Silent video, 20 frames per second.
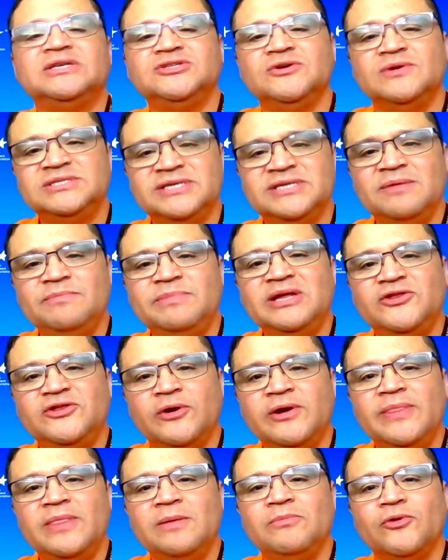So it's going to be
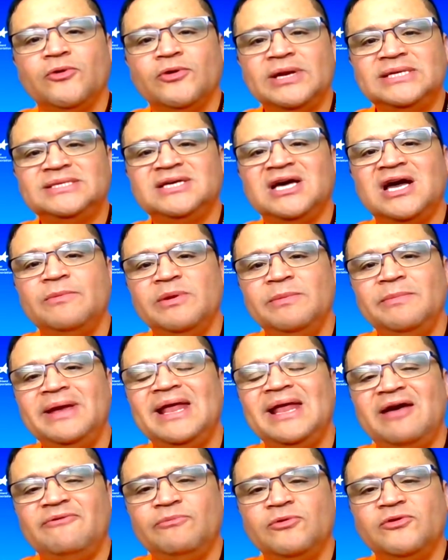during the morning time. We may
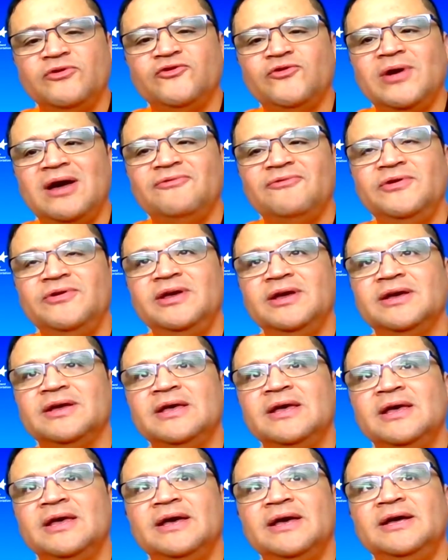have more traffic
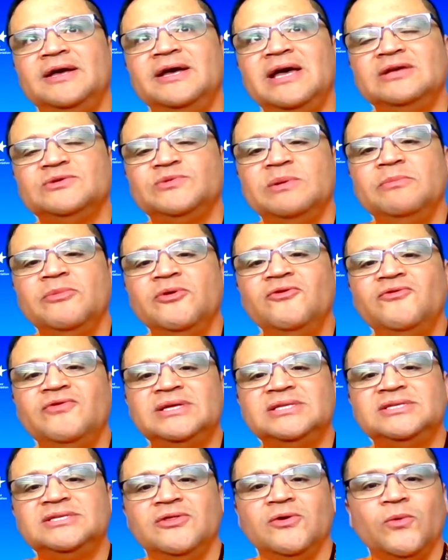as we move
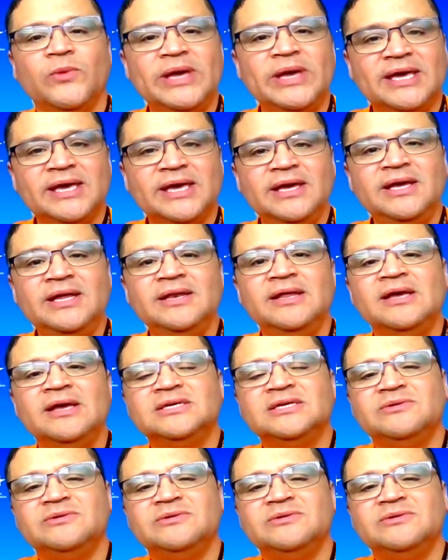into the weekend.